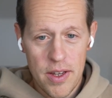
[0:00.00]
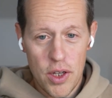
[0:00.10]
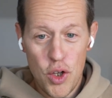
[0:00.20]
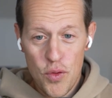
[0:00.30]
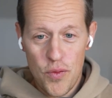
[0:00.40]

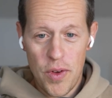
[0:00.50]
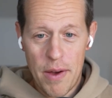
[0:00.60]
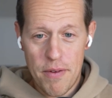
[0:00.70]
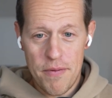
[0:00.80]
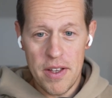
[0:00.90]
you
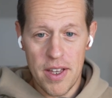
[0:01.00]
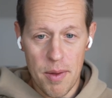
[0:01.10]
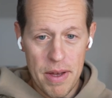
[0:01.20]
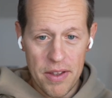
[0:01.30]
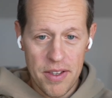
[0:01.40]
have a feeling
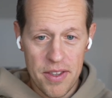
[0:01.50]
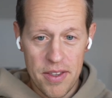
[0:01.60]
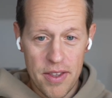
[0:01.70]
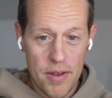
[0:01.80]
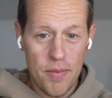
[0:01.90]
about
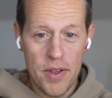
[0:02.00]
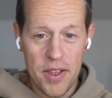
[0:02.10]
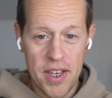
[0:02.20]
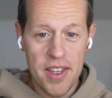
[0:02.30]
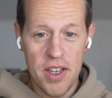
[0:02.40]
the thing that